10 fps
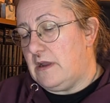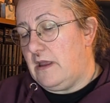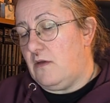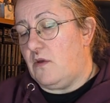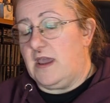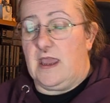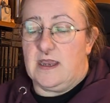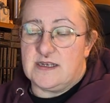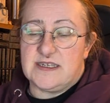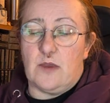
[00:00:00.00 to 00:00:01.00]
Right,
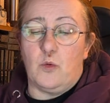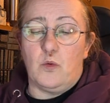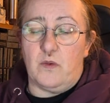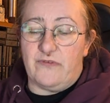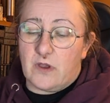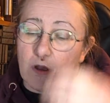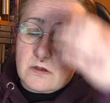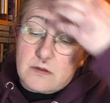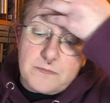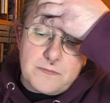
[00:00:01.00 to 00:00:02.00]
okay, so we've
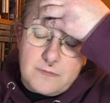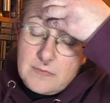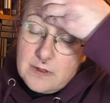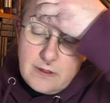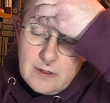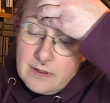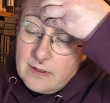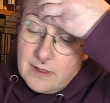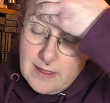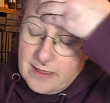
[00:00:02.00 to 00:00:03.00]
got
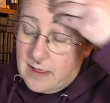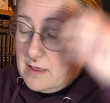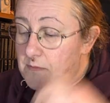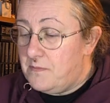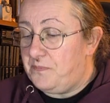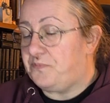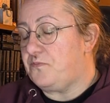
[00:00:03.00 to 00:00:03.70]
a